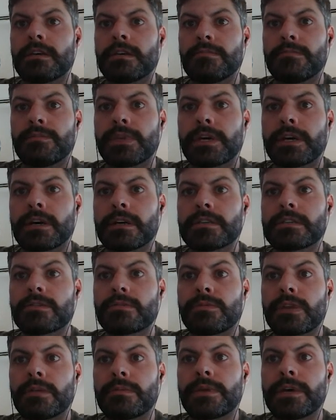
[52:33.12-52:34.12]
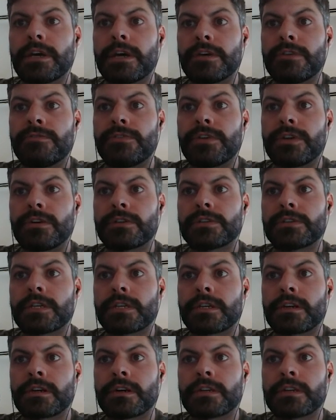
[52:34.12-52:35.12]
Because a well-behaved node
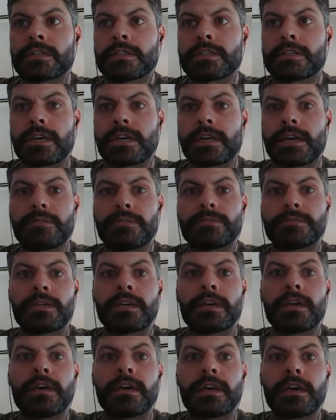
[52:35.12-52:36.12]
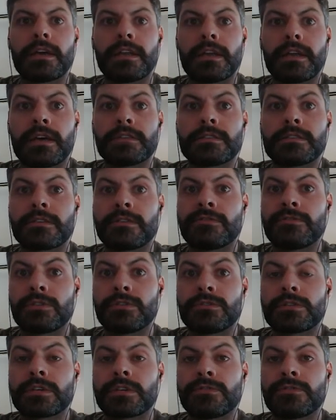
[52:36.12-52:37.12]
cannot accept, and hence vote
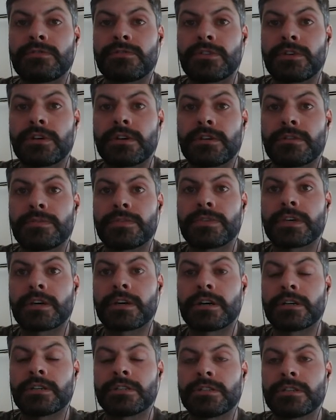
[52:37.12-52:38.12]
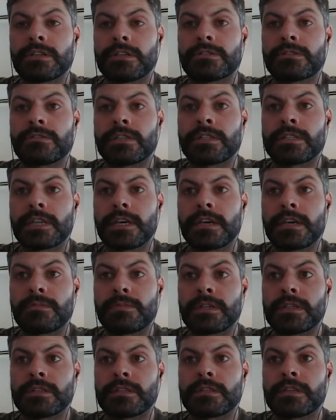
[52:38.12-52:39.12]
to confirm, contradictory
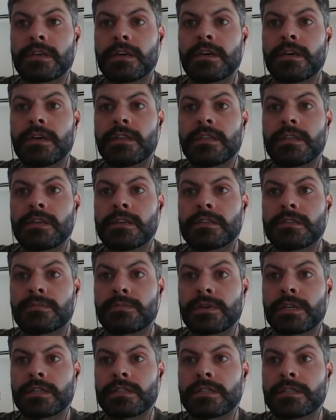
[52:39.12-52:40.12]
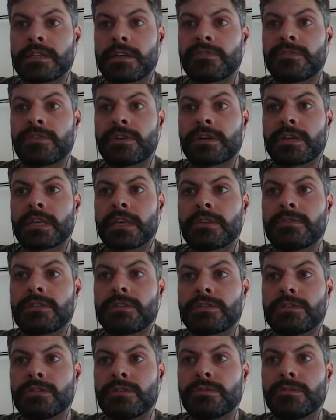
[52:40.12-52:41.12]
statements, this means that for a given
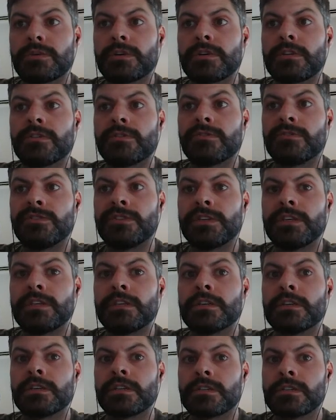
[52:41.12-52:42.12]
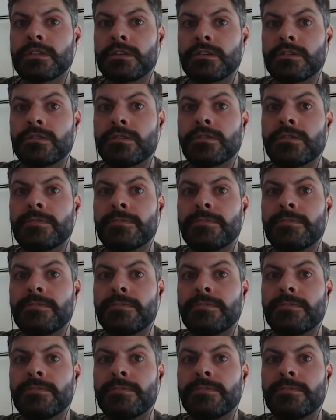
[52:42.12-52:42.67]
tuple VQ,